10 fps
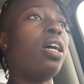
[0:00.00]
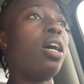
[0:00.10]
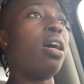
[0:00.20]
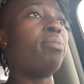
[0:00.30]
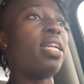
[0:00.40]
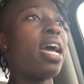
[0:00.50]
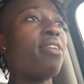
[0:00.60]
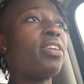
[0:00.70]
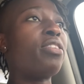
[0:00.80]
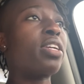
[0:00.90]
and
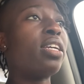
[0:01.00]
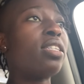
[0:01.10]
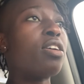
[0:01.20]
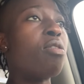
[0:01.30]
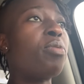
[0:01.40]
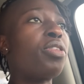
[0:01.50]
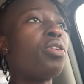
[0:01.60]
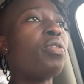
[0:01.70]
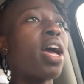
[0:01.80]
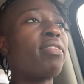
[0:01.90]
having your kids home
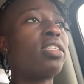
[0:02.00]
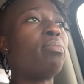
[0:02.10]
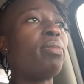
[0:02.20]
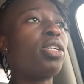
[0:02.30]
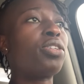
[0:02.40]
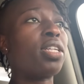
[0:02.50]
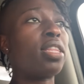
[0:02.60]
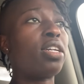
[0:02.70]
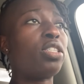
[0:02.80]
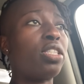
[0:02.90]
with you, having to make sure
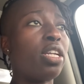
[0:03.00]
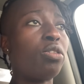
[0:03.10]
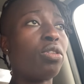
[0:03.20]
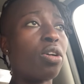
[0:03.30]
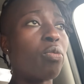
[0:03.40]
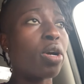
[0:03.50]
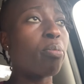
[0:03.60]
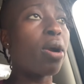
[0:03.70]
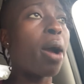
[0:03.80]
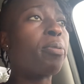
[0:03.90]
that they do their
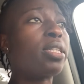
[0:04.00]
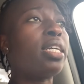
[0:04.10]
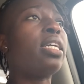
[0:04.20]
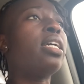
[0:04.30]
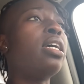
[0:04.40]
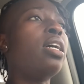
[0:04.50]
work properly,